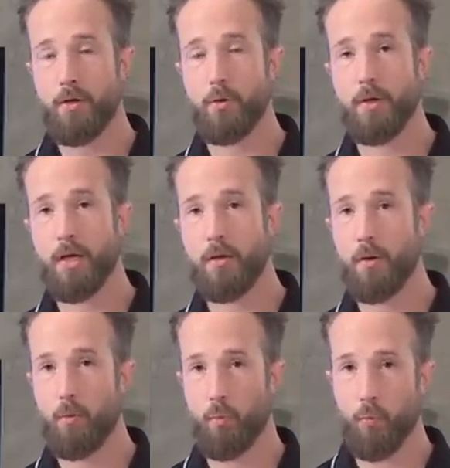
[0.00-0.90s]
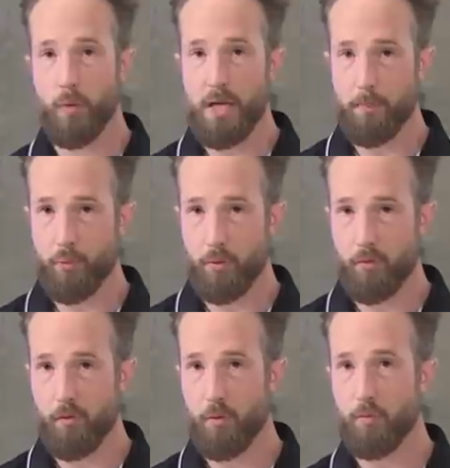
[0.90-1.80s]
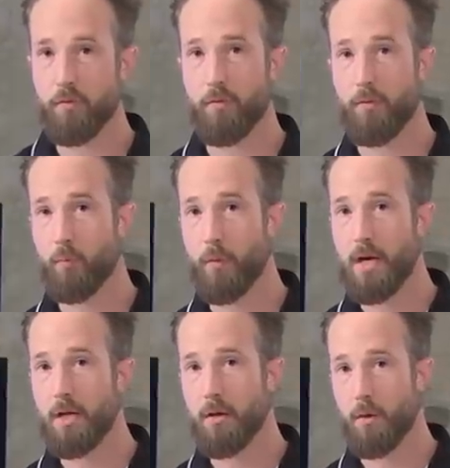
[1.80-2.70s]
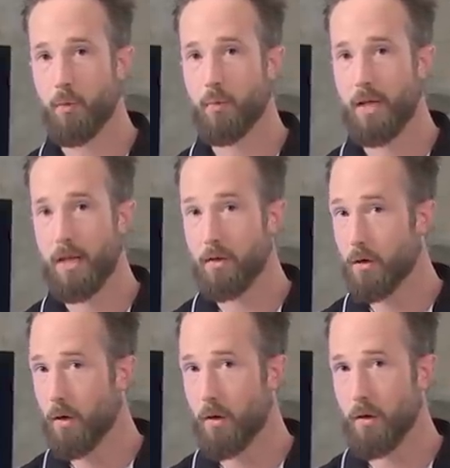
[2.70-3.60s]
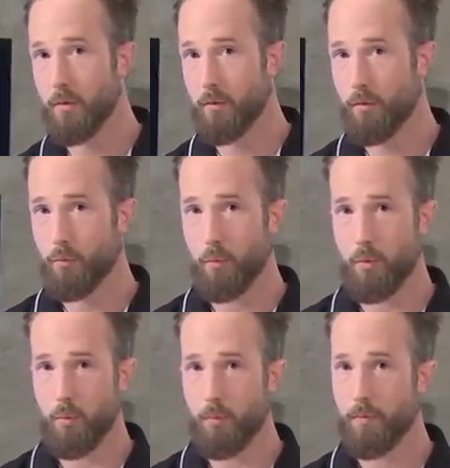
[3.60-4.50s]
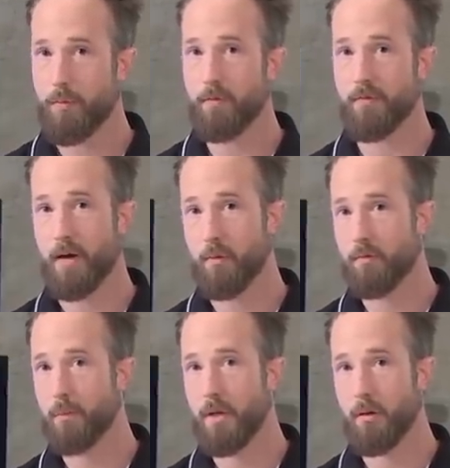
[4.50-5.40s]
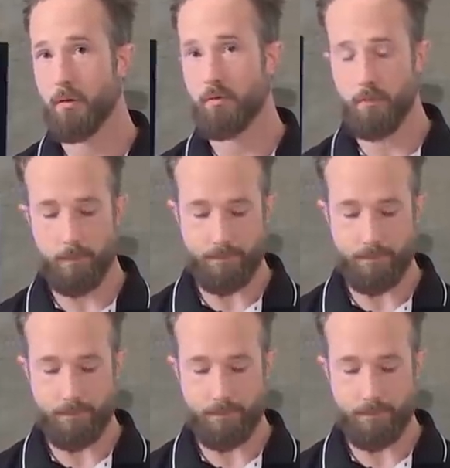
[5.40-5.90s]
you can reproduce the radio in car through the siren speakers.